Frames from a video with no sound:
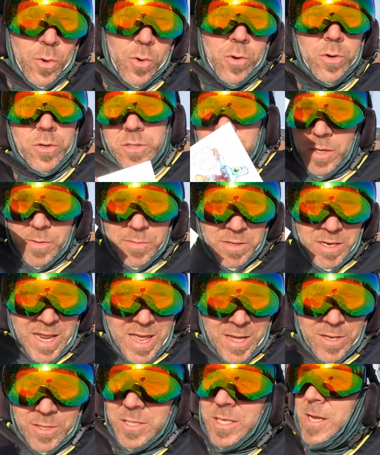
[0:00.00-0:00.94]
or something
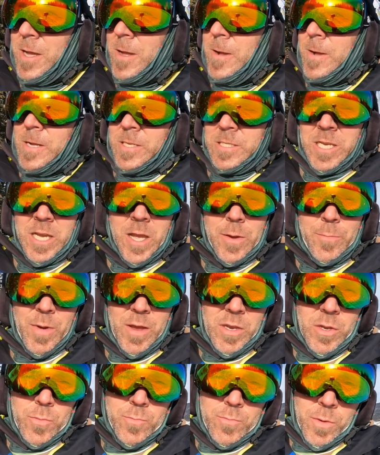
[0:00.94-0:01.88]
else, check out
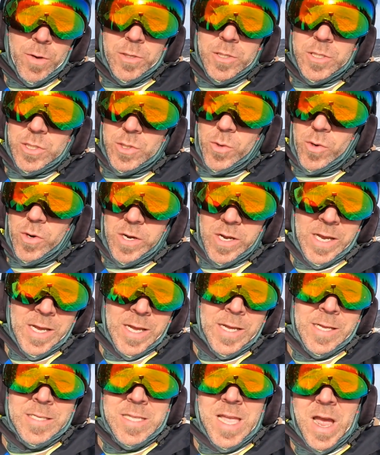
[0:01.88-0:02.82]
my new merch store
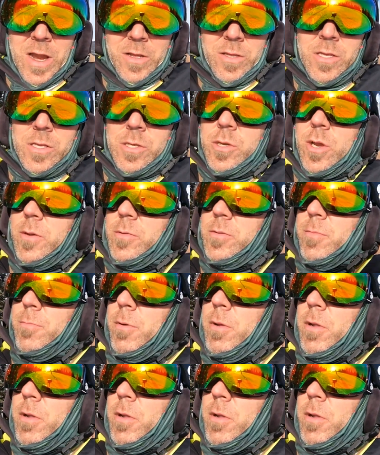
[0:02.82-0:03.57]
down in the description